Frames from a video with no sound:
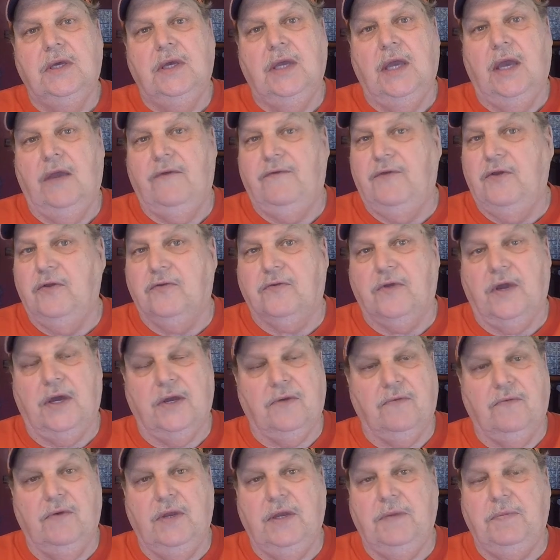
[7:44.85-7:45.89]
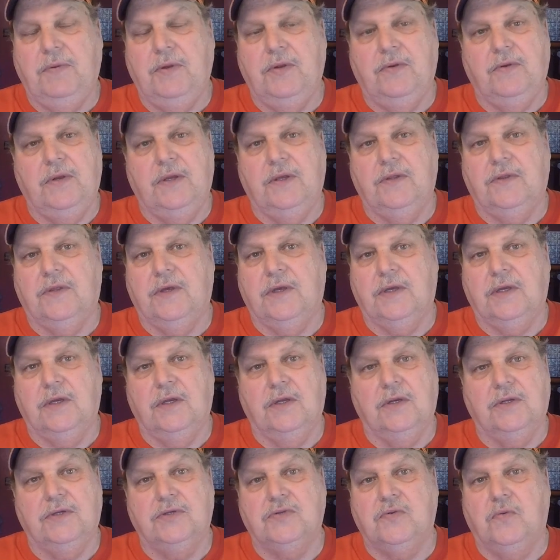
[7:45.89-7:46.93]
If you try to rip it or anything,
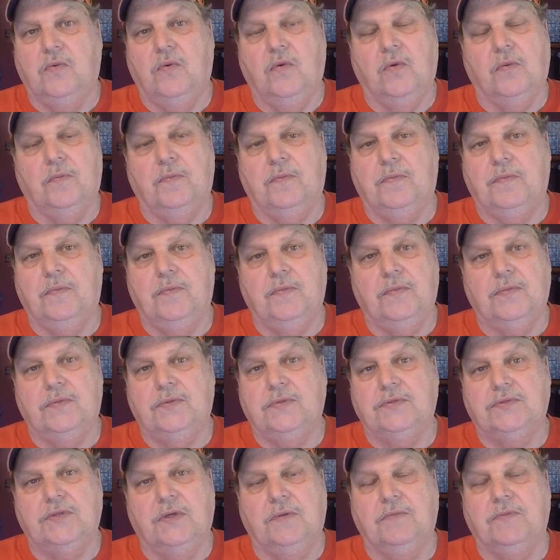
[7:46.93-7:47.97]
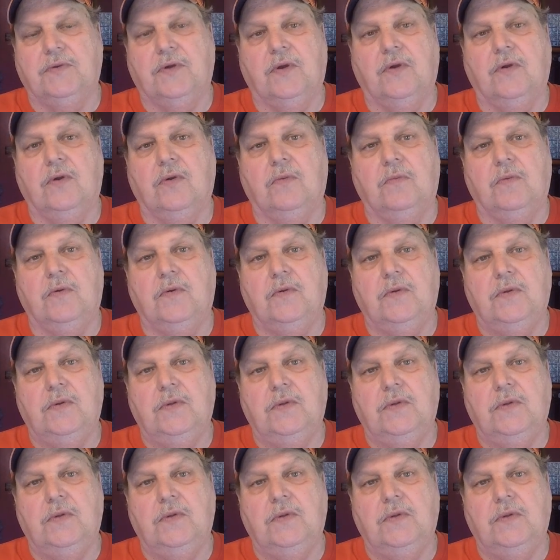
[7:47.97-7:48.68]
it'll just warp something terrible.